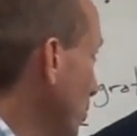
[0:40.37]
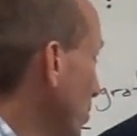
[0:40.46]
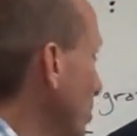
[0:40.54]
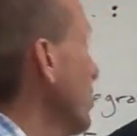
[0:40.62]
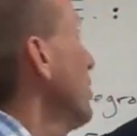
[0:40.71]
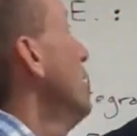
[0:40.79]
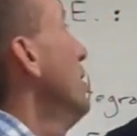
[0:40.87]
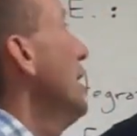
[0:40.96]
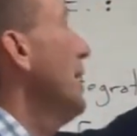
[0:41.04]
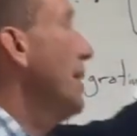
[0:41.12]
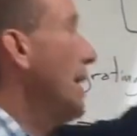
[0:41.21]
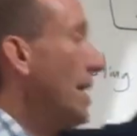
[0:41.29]
order
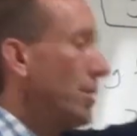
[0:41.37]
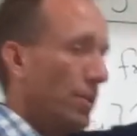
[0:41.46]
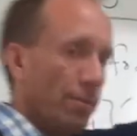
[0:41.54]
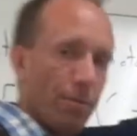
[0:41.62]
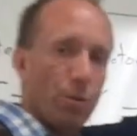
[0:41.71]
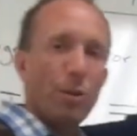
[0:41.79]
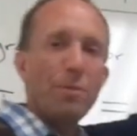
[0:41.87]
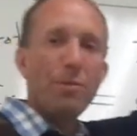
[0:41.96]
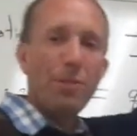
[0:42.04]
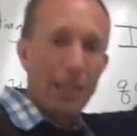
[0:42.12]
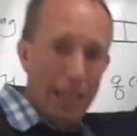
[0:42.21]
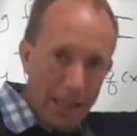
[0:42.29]
and it has the form of
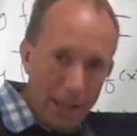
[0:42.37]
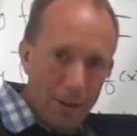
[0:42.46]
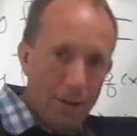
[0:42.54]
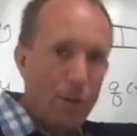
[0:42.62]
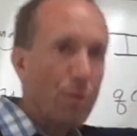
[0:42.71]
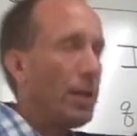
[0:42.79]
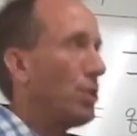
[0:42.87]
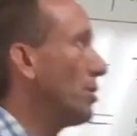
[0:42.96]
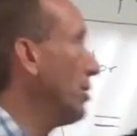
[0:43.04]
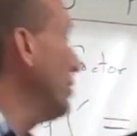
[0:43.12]
a linear equation.